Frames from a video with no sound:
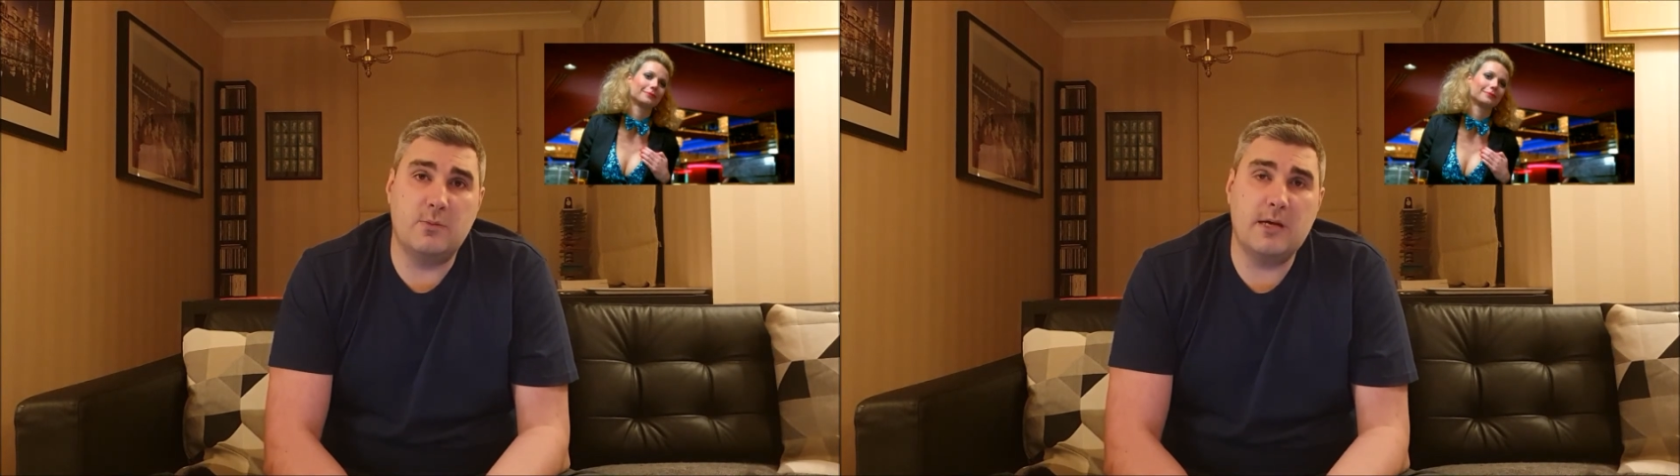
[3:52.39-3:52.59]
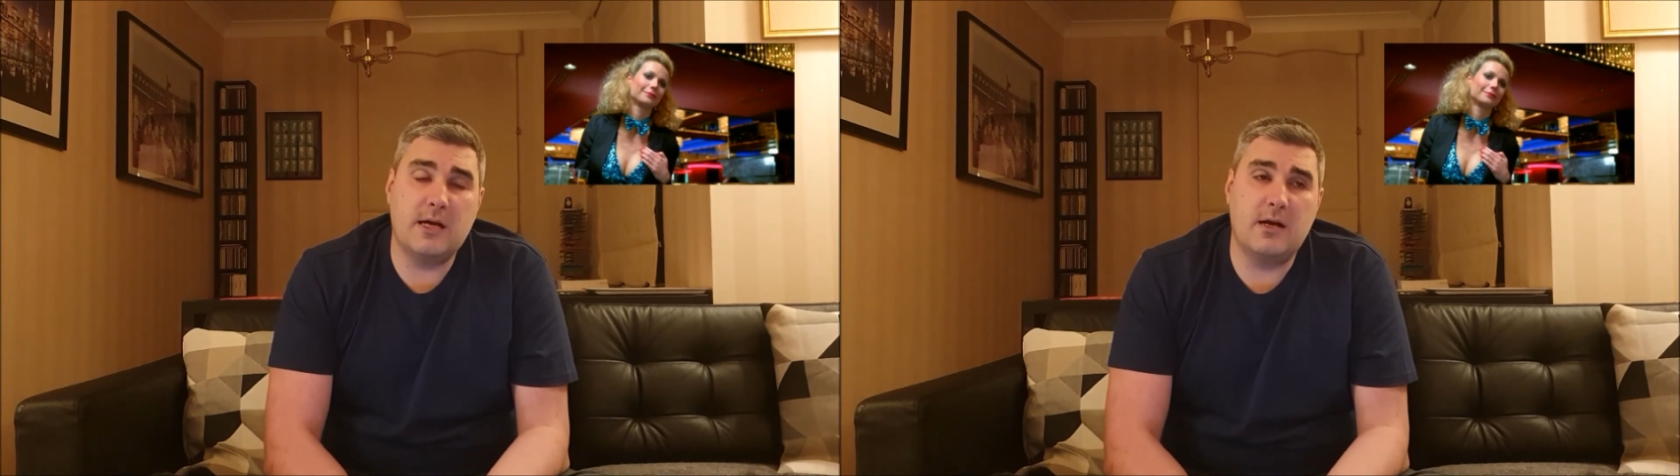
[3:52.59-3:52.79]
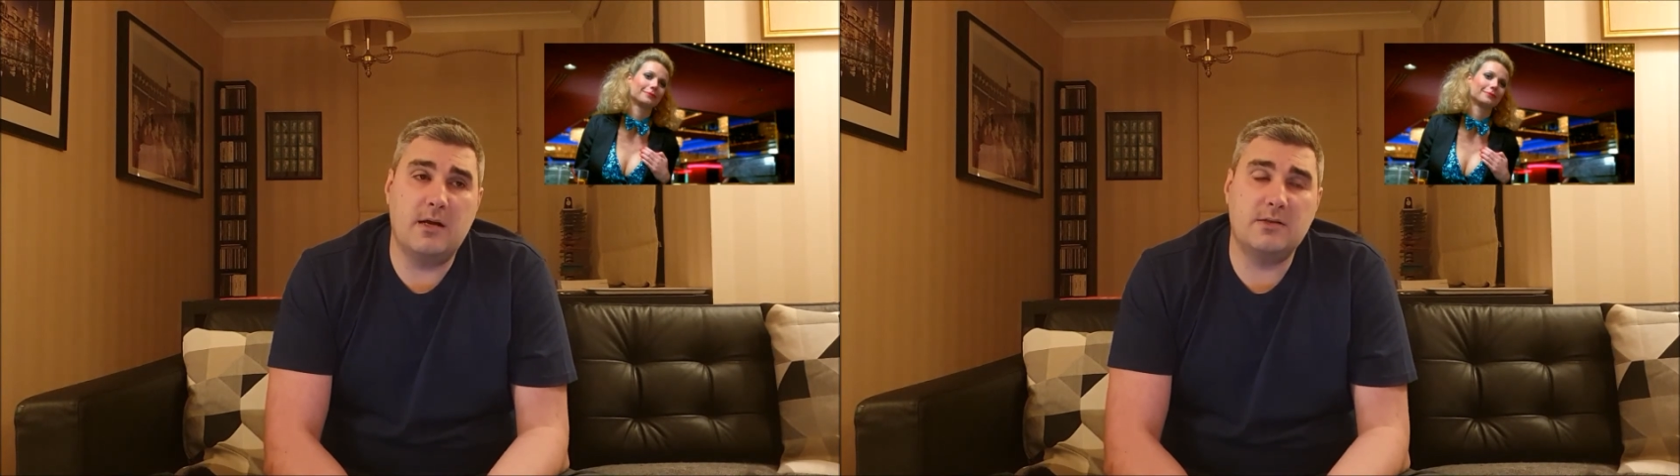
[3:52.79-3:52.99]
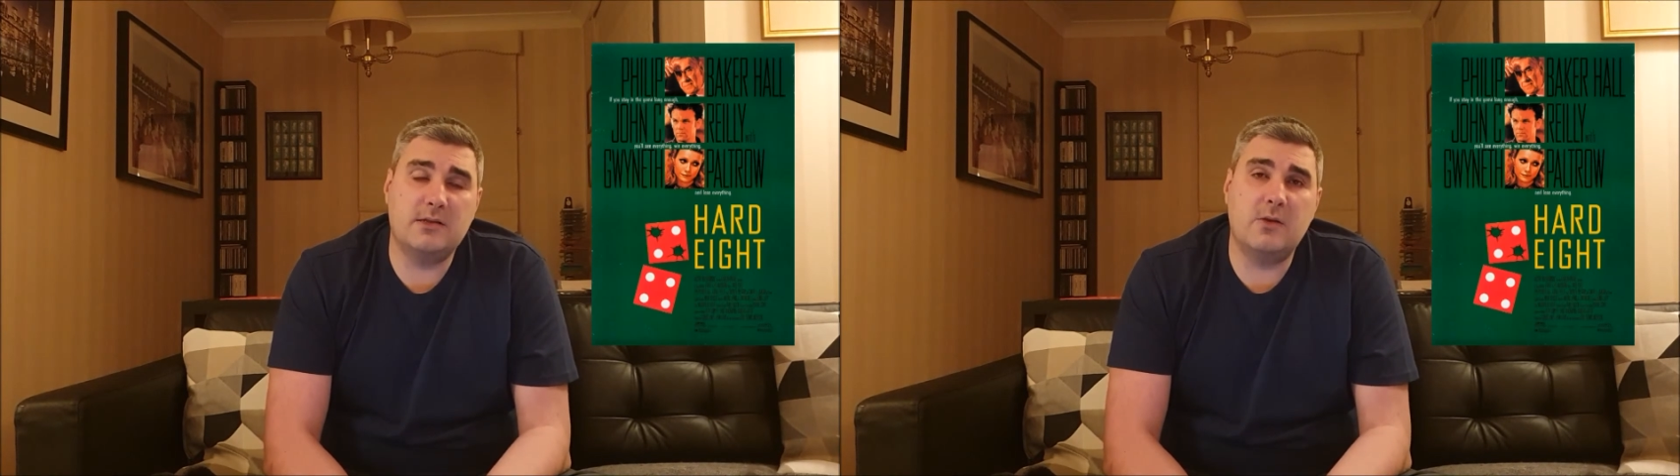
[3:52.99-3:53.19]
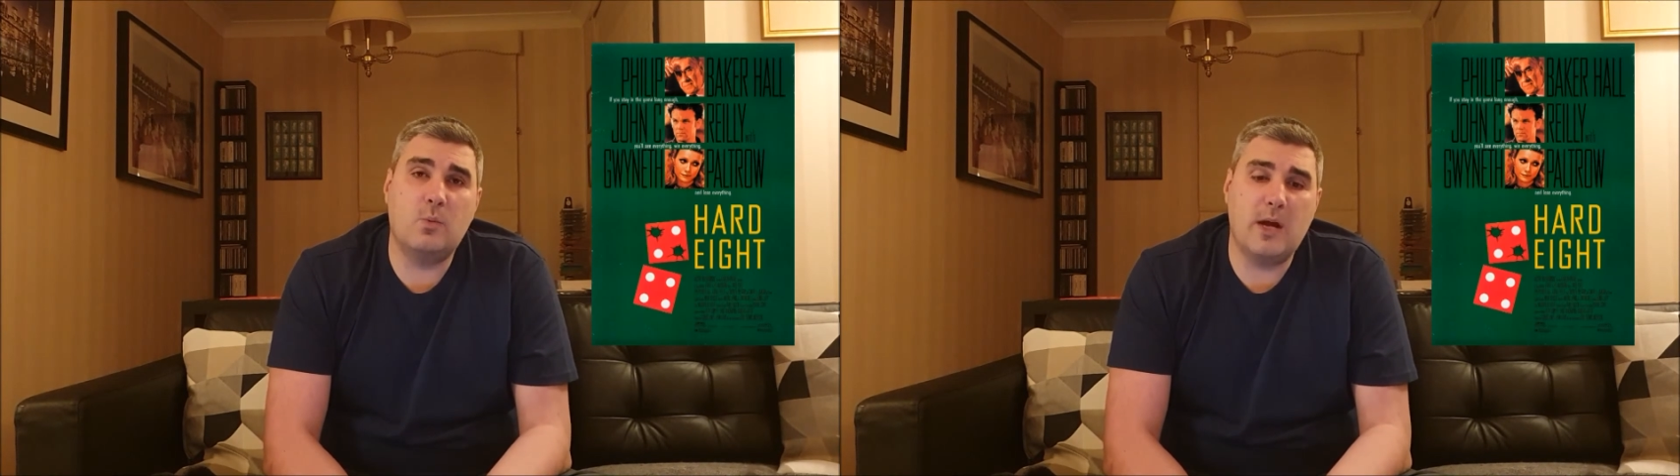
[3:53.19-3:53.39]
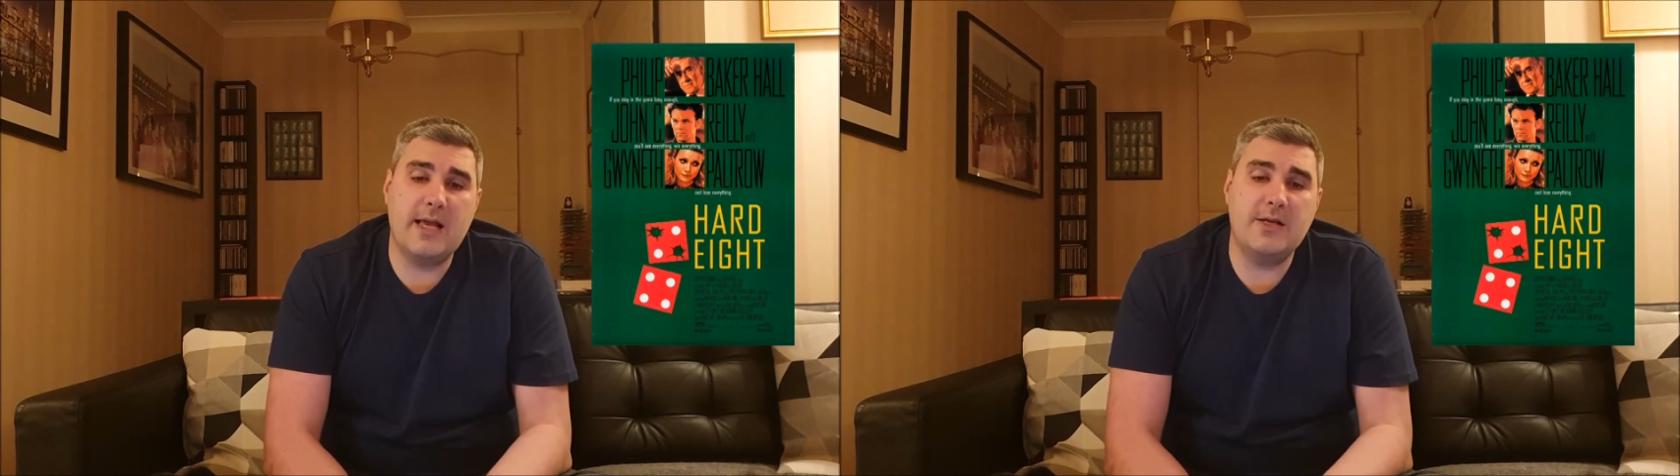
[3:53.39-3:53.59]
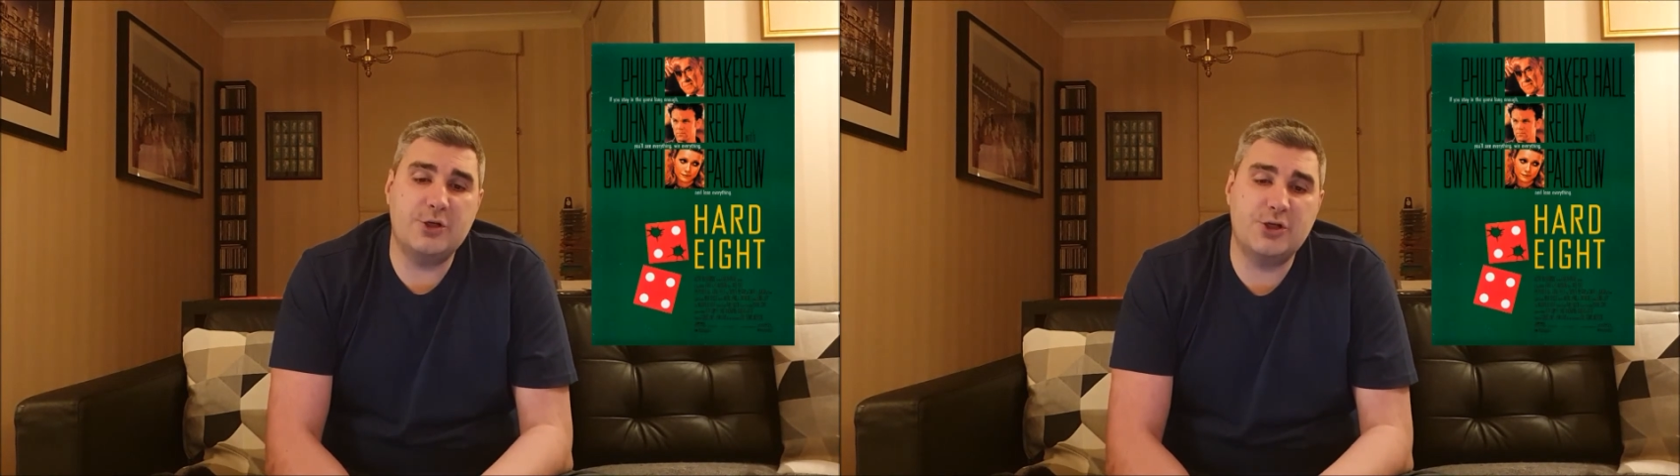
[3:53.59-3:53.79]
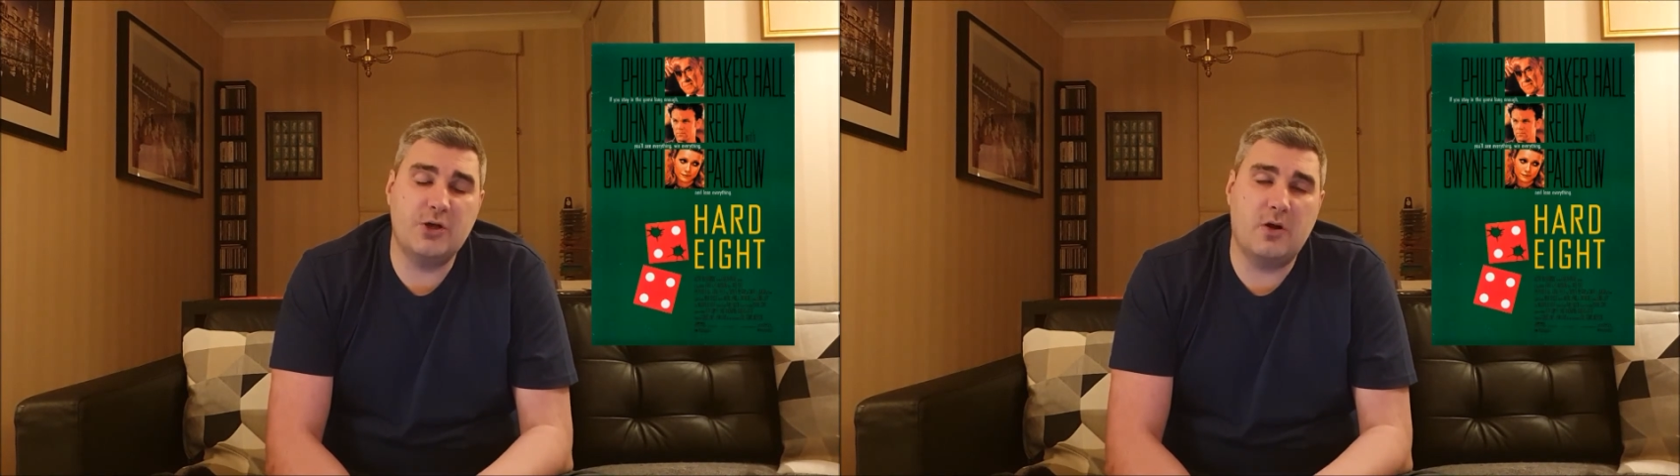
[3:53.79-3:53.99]
cast and the way it's
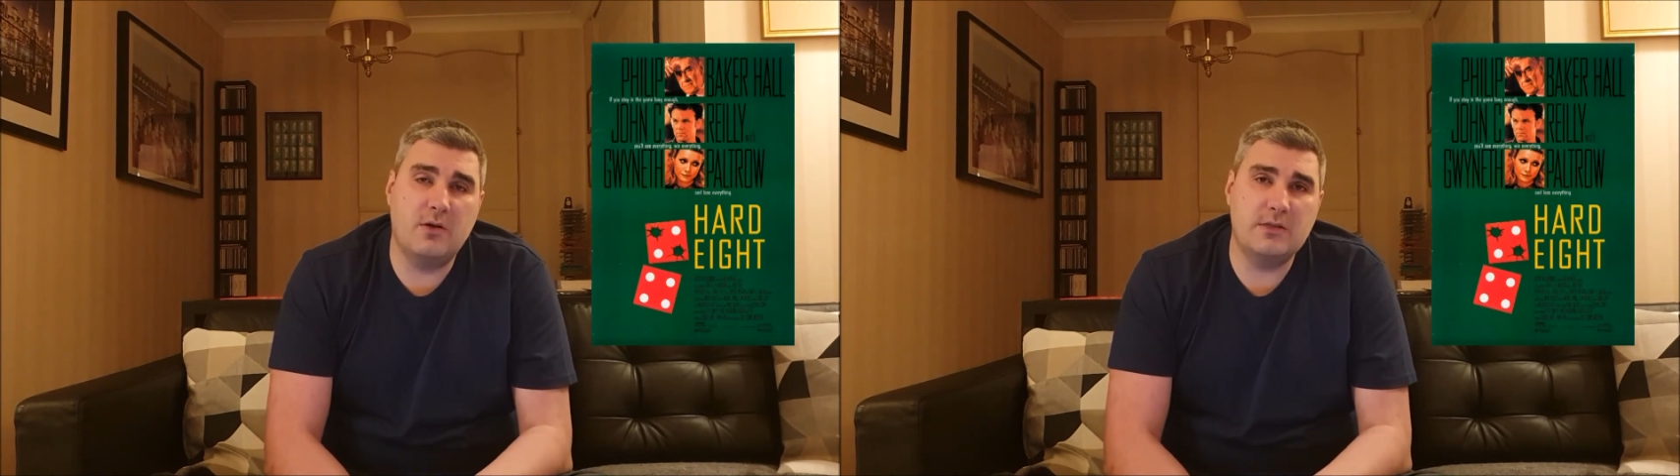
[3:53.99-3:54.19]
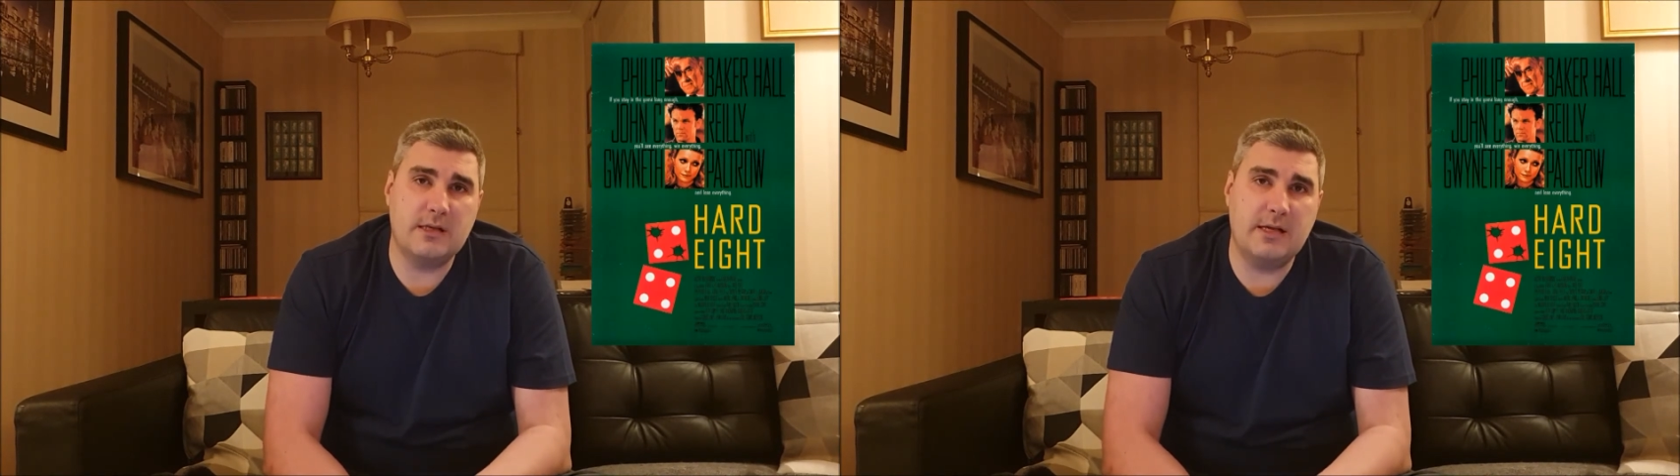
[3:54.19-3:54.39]
shot,